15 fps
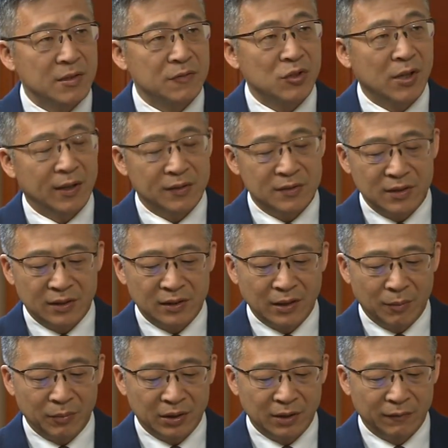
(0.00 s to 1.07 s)
of China's
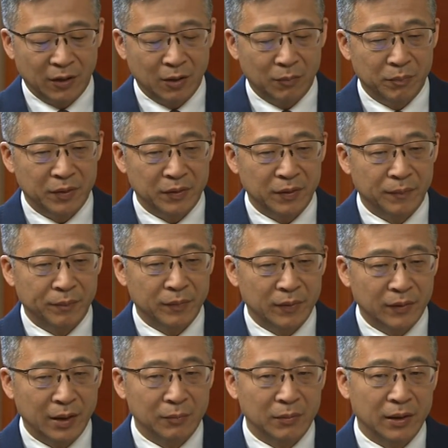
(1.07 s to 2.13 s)
economic development,
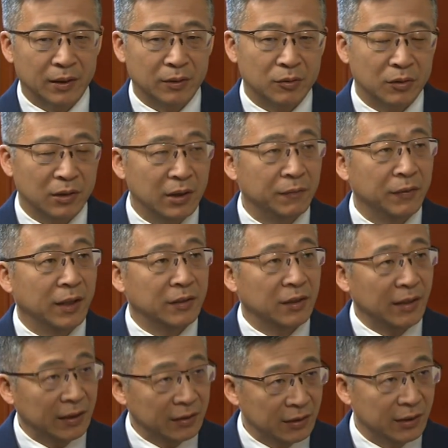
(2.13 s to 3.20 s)
namely to live and
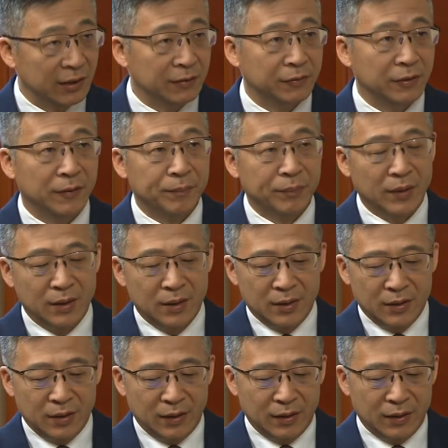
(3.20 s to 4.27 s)
let live
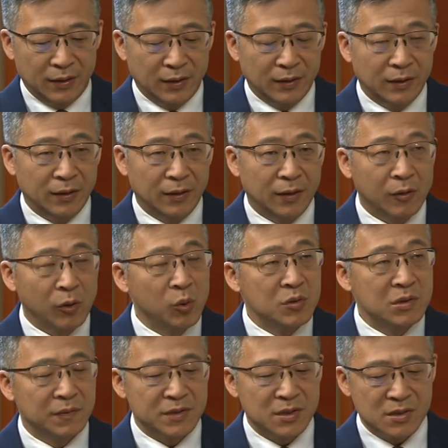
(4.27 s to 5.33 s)
uh, in an
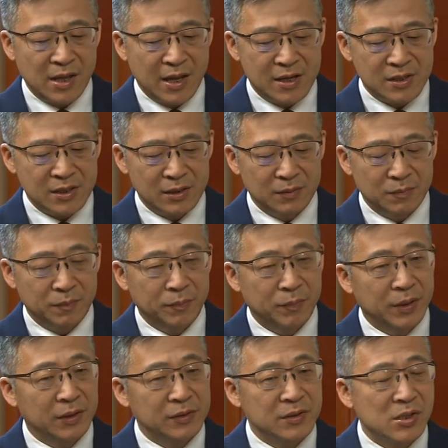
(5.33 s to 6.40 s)
inclusive society.
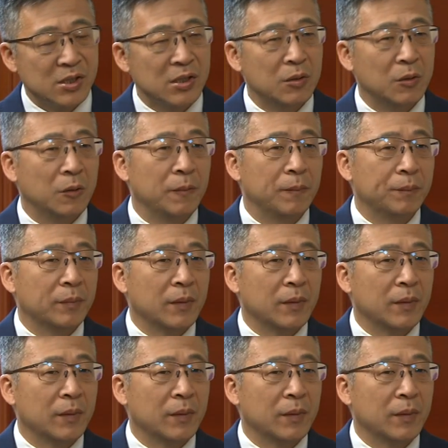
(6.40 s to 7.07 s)
But still,